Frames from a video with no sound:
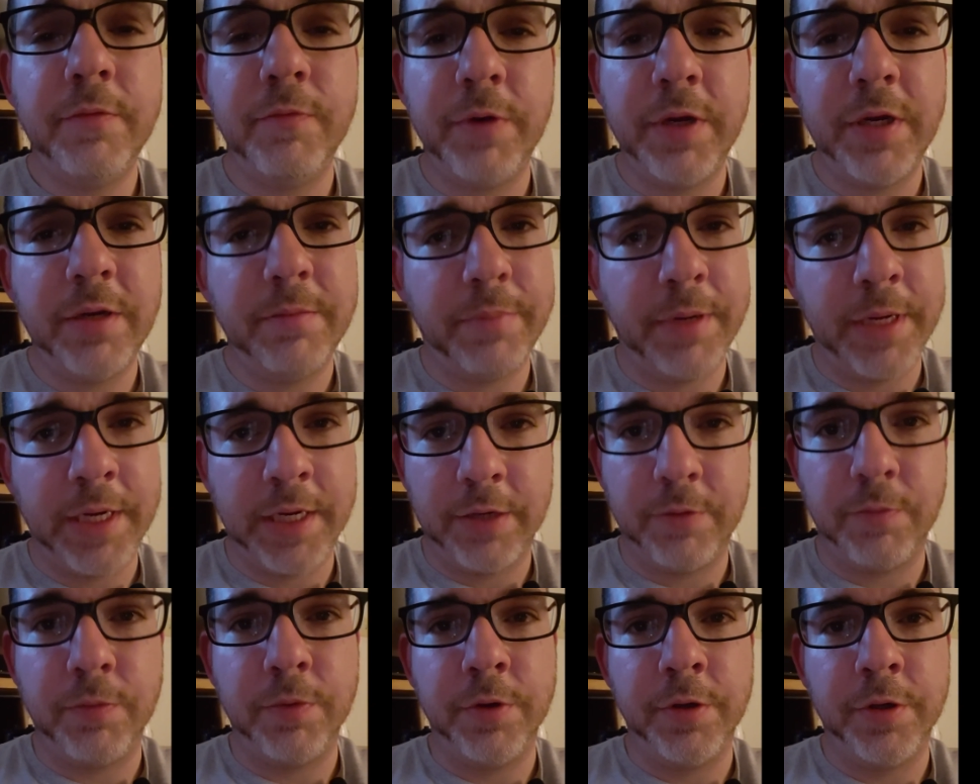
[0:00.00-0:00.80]
went
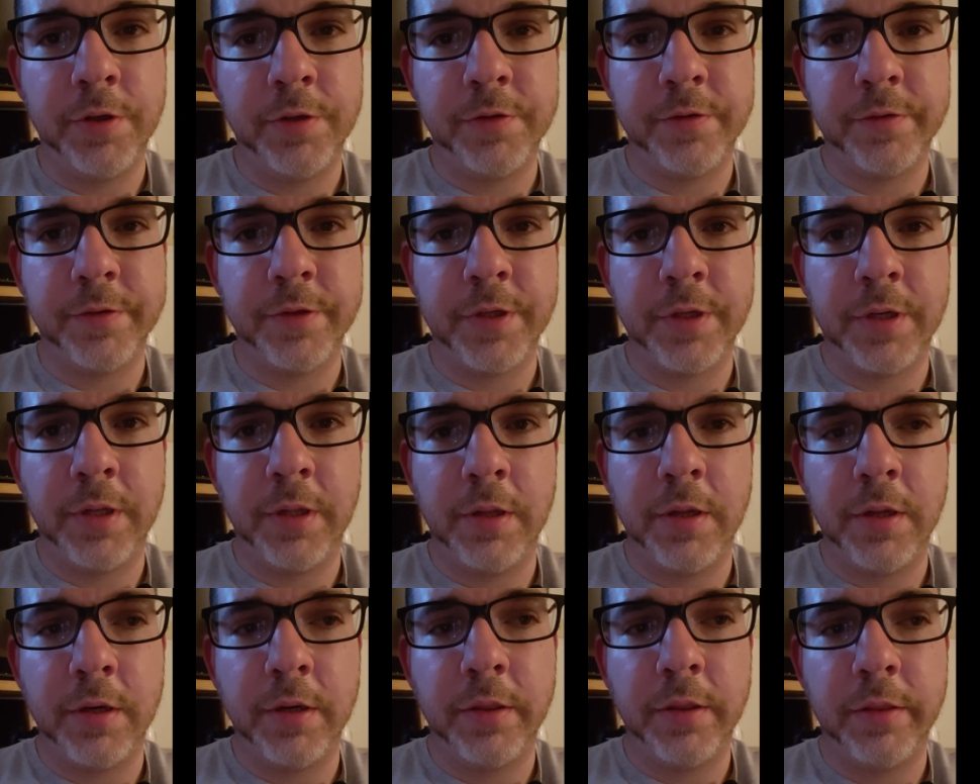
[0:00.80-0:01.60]
backwards on a
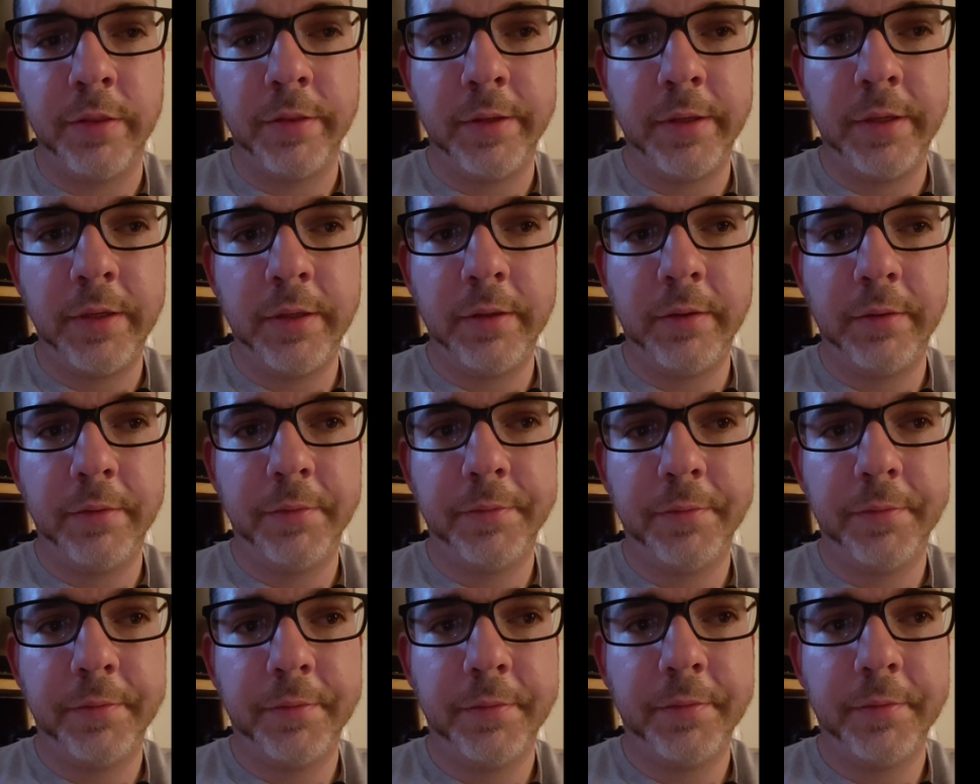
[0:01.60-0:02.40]
lot
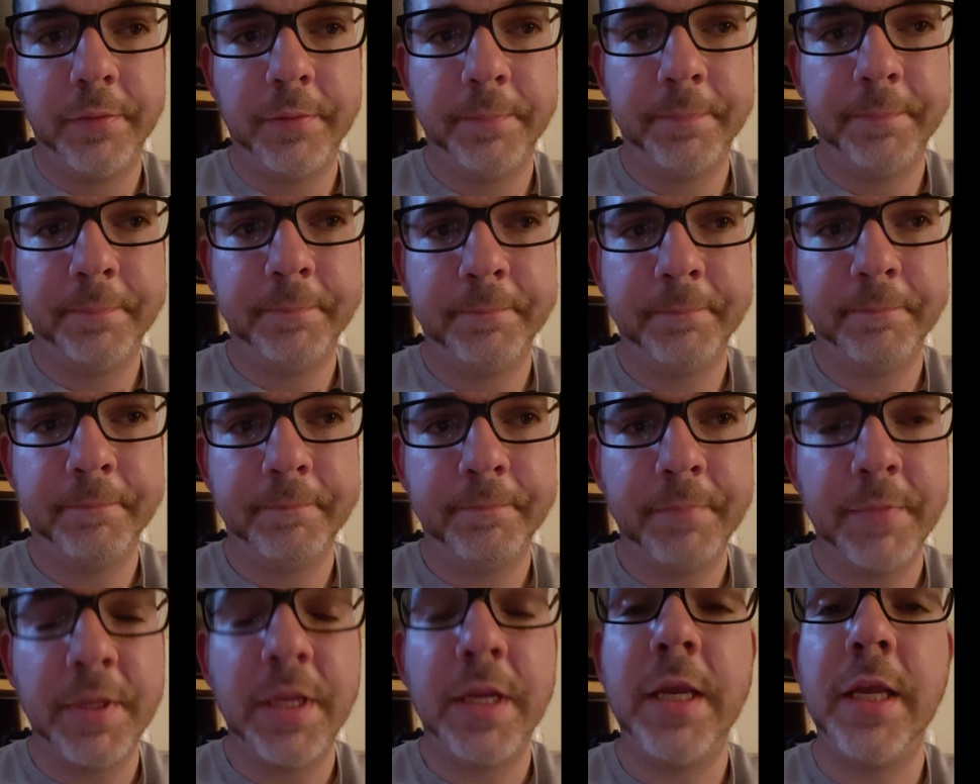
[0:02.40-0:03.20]
of things.
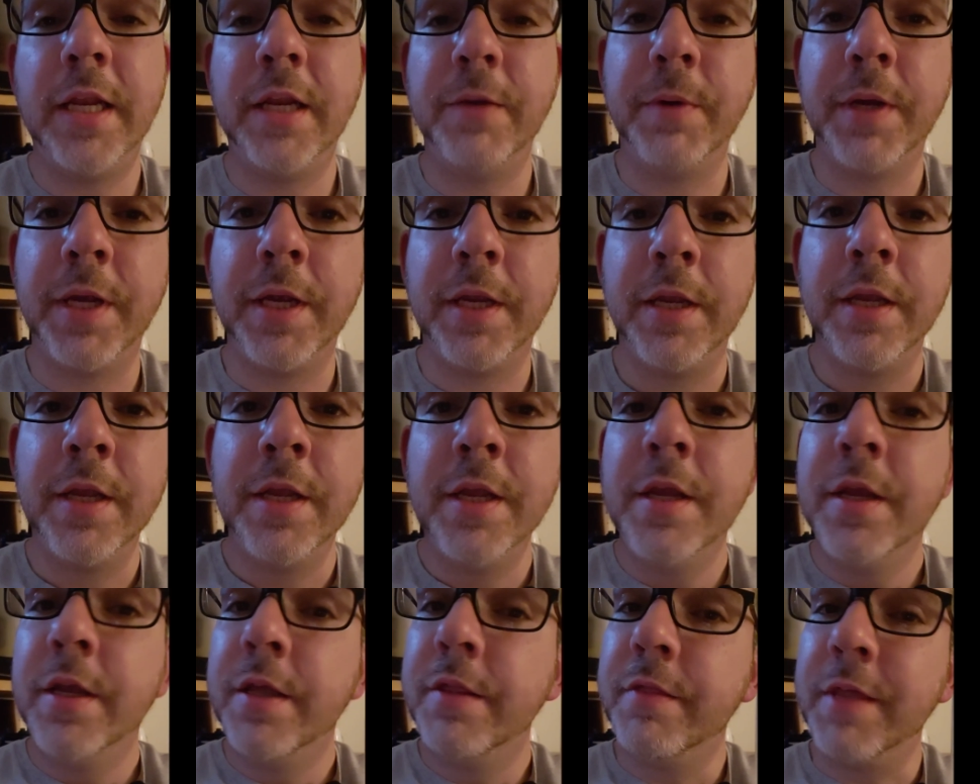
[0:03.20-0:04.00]
Anyway,
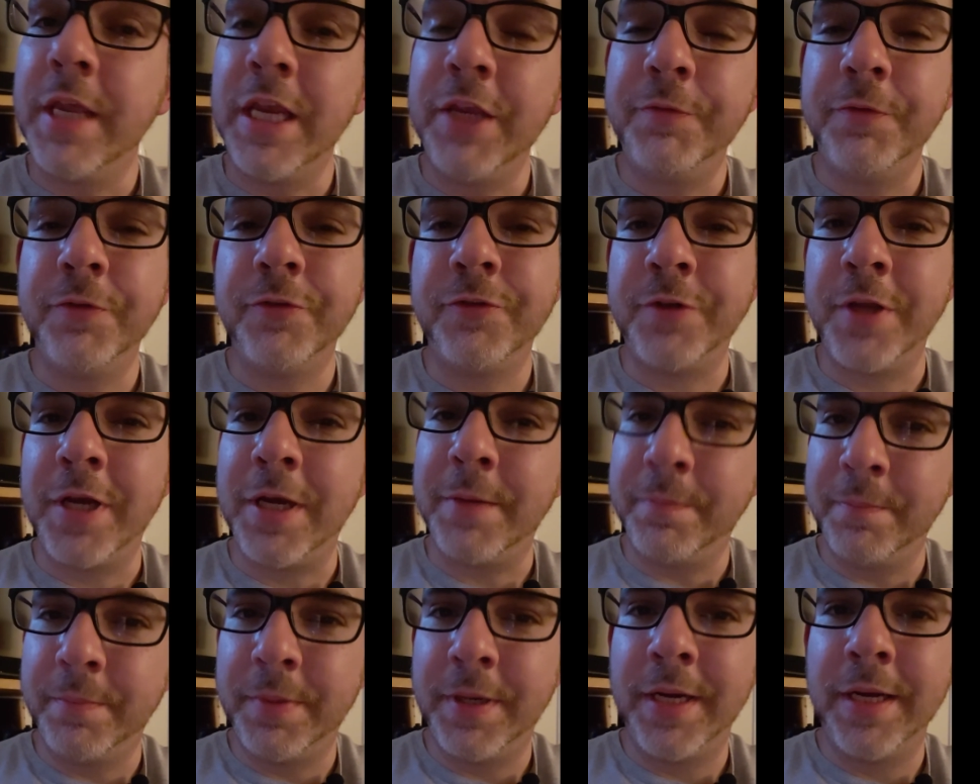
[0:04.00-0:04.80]
thanks for
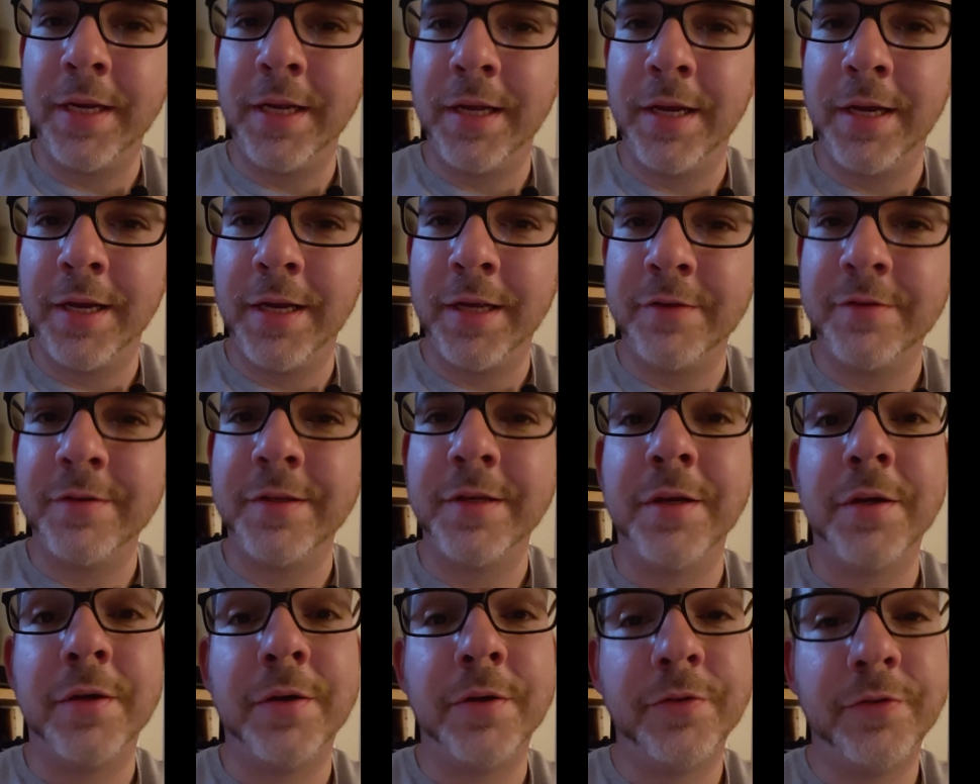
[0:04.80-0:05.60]
stopping by, guys,
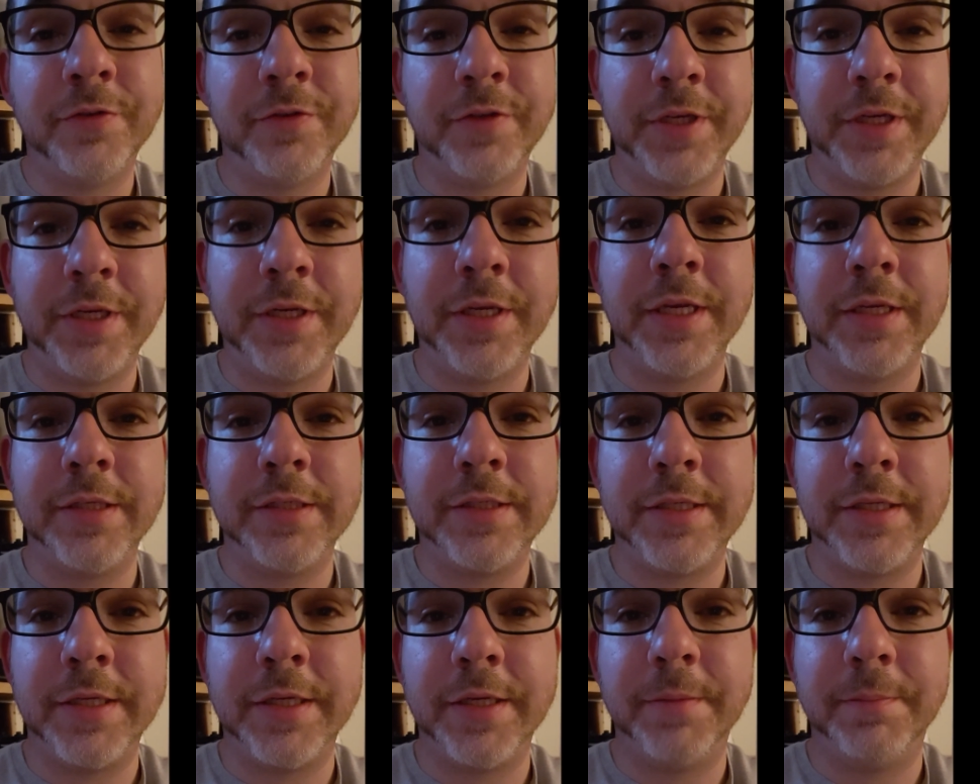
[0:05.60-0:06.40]
and I'll see you
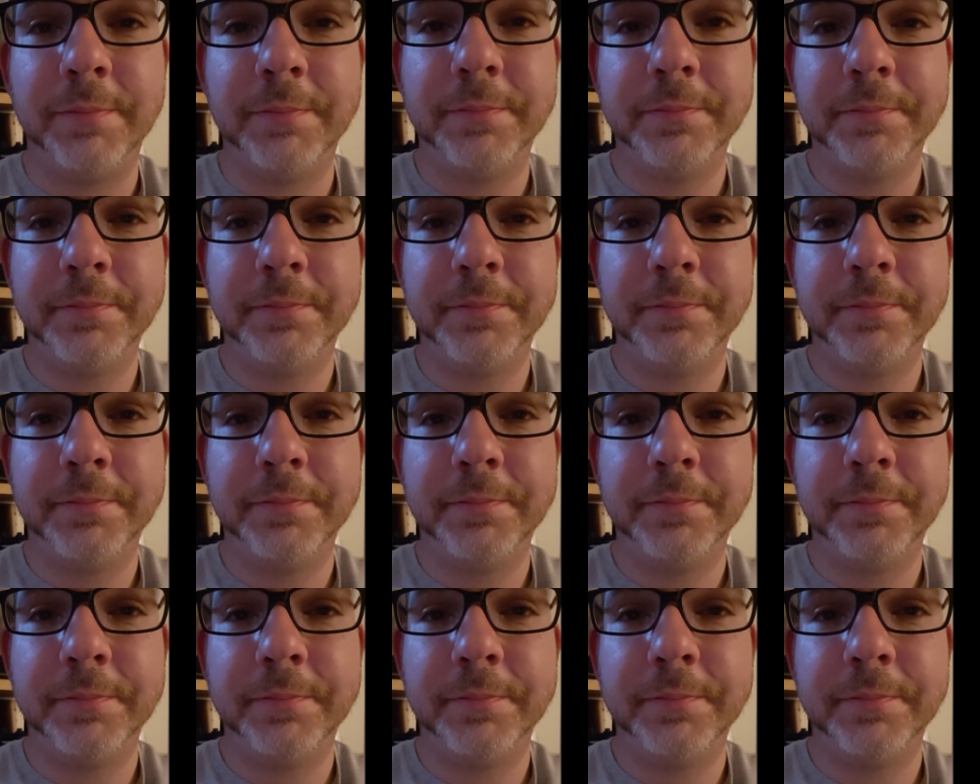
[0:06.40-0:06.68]
next time.